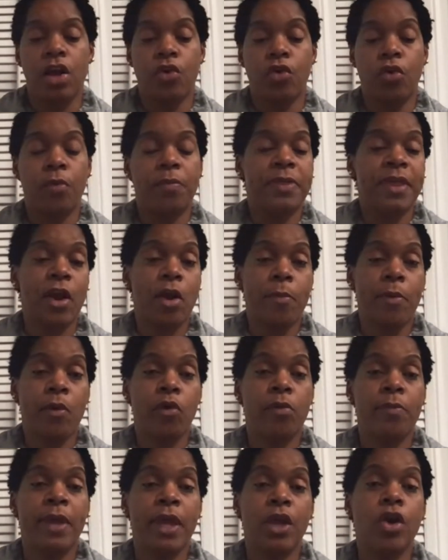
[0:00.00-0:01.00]
Group therapy
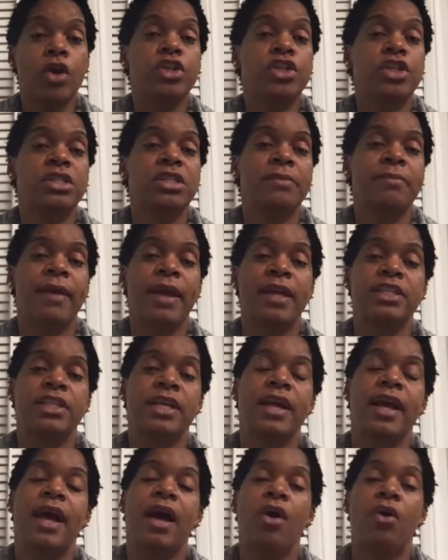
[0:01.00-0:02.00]
will be good. Just
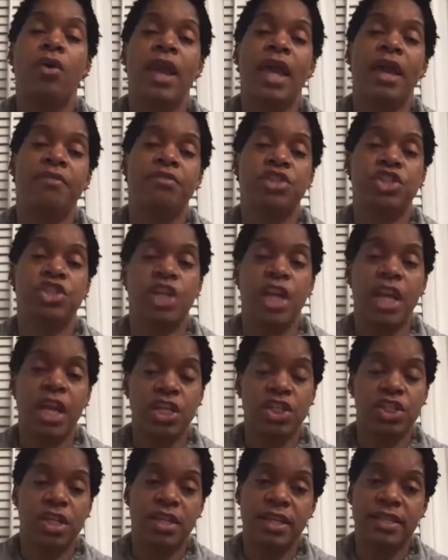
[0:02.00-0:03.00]
imagine how
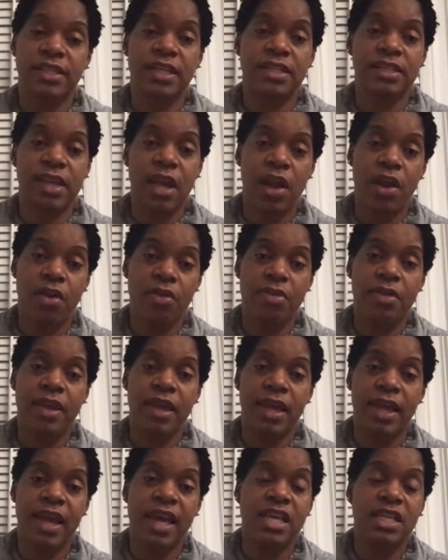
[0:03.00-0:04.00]
life-changing this entire
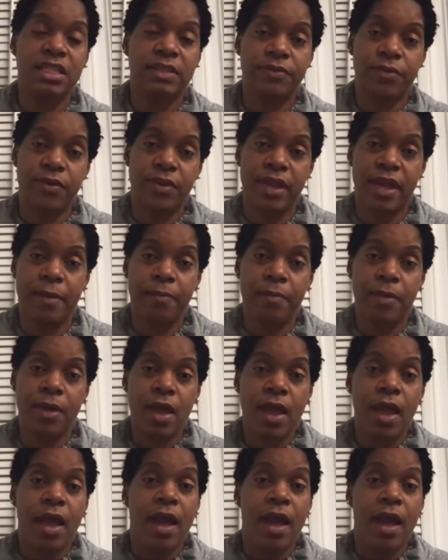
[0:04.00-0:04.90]
thing is for them.